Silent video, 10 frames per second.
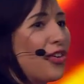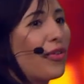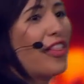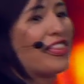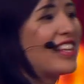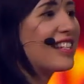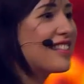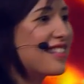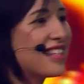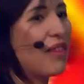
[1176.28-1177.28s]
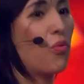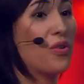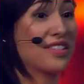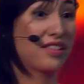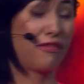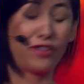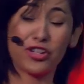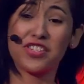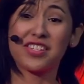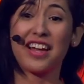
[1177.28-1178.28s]
this was the first
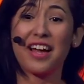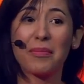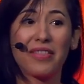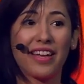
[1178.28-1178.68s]
time that